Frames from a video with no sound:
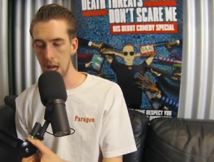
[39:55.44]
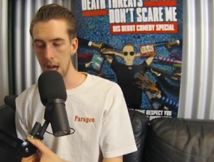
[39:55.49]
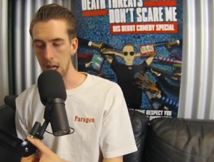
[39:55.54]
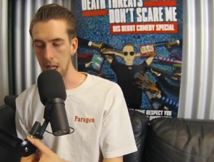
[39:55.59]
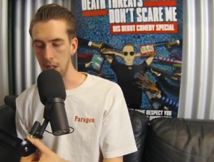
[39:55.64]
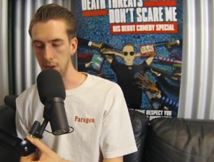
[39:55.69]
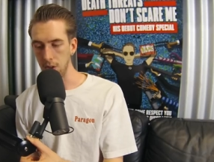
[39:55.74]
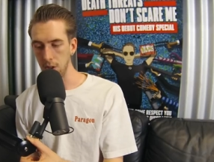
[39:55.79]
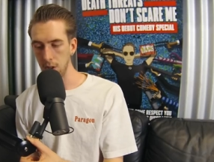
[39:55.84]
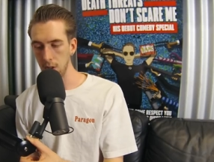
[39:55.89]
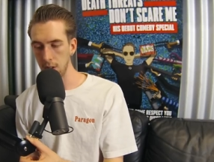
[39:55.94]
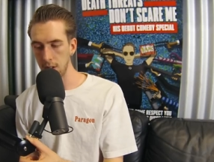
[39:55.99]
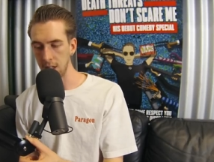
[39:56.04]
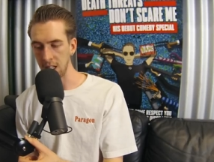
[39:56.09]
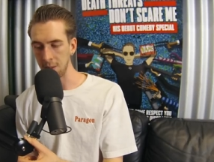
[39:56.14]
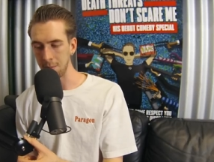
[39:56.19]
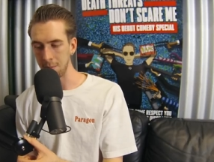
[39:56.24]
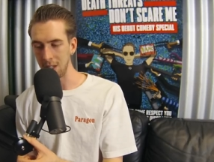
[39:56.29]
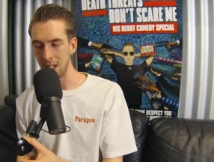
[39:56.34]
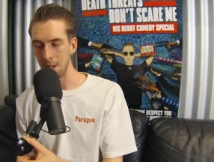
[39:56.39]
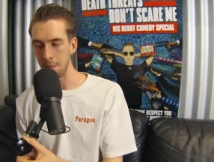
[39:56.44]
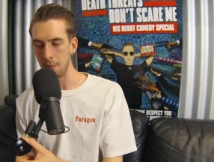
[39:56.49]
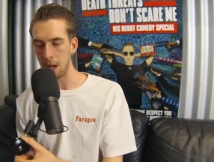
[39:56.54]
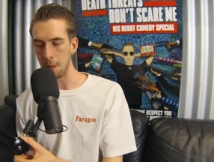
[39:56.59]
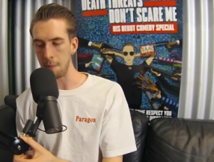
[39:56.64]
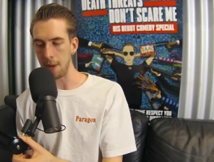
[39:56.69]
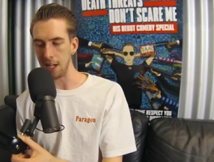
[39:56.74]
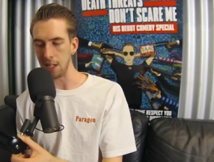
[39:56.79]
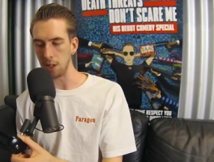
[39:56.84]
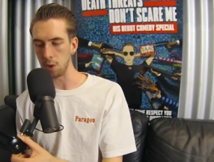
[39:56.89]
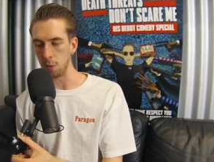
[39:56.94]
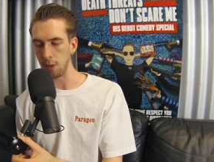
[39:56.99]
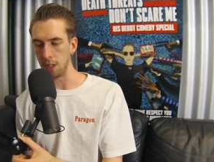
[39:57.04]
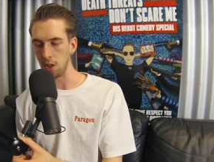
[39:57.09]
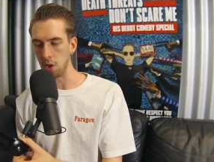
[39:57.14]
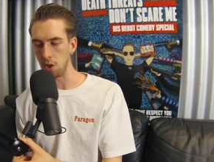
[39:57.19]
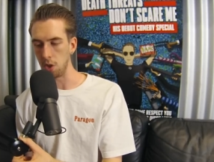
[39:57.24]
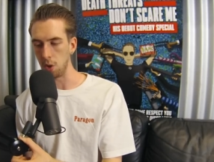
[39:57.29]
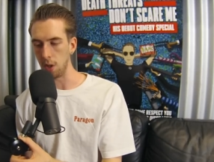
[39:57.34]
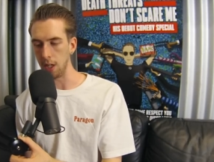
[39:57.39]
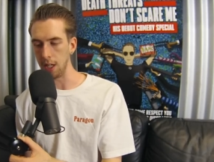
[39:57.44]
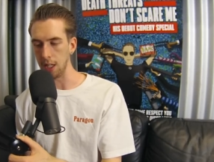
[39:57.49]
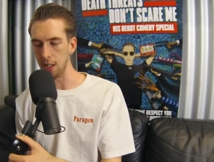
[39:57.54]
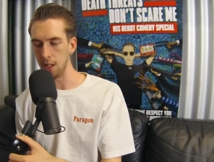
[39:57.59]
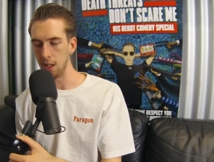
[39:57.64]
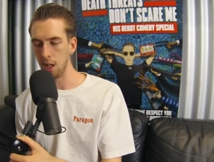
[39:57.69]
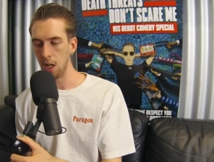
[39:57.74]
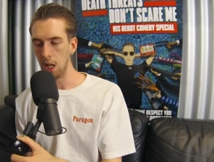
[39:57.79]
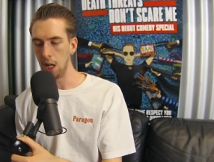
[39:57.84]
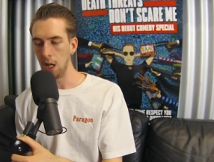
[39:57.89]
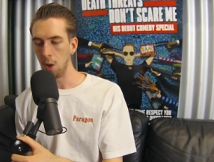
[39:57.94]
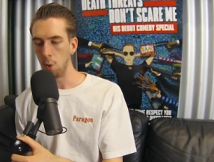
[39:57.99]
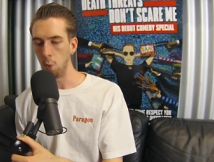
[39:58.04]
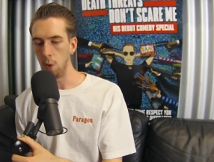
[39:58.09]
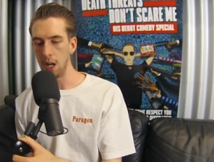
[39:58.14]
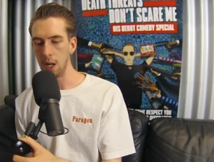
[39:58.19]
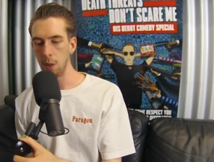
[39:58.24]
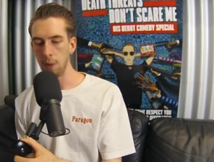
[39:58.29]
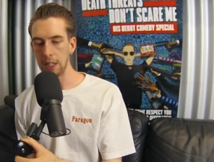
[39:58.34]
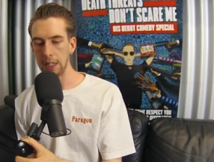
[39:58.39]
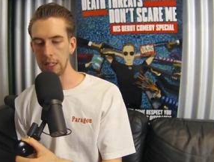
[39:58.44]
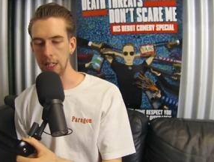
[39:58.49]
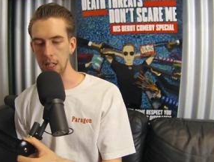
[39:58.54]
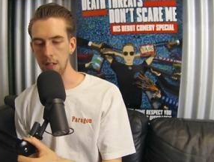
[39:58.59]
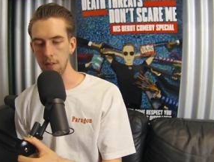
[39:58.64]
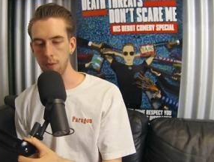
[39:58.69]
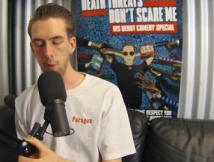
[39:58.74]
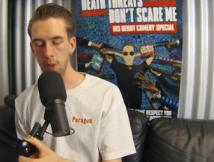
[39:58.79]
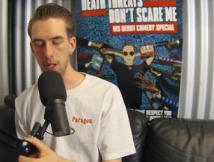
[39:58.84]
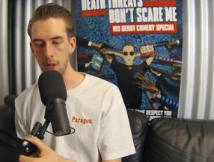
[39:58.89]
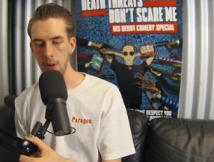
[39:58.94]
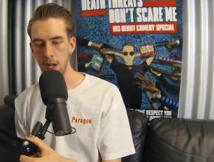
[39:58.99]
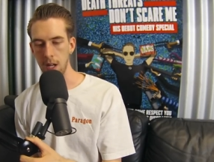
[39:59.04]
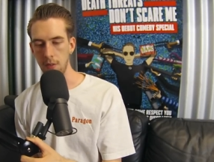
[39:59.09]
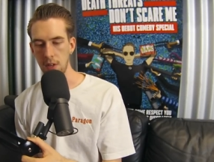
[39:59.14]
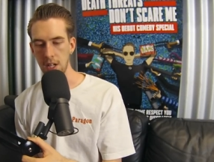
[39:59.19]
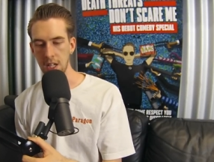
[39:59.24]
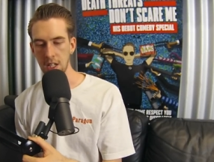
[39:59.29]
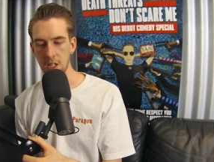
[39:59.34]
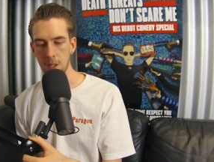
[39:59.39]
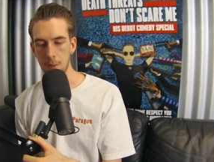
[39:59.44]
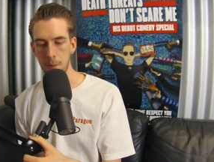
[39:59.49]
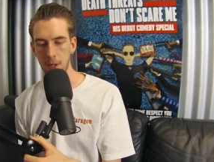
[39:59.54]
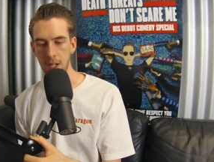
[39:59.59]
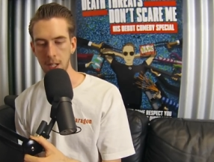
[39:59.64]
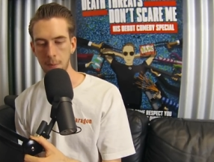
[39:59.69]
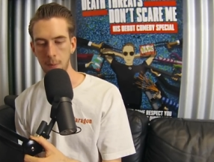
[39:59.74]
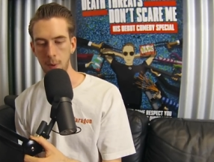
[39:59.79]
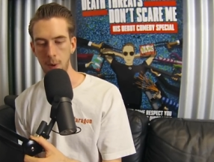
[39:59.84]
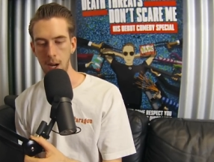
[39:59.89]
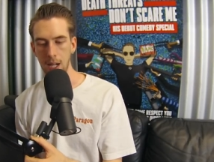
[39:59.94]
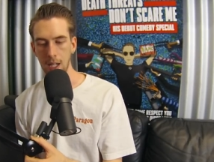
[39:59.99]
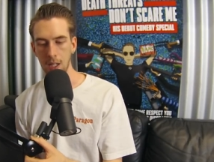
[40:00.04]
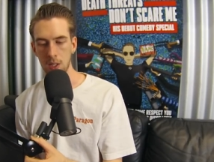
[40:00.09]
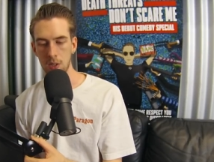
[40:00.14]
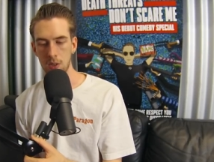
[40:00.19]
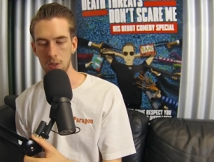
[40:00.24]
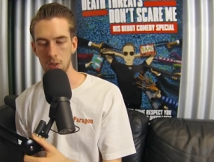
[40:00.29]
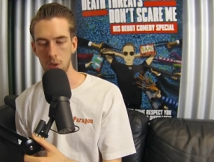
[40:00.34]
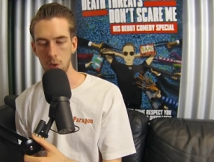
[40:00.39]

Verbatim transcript: and do you think me and my mates would enjoy it? Where we live, we don't have any spring breaks,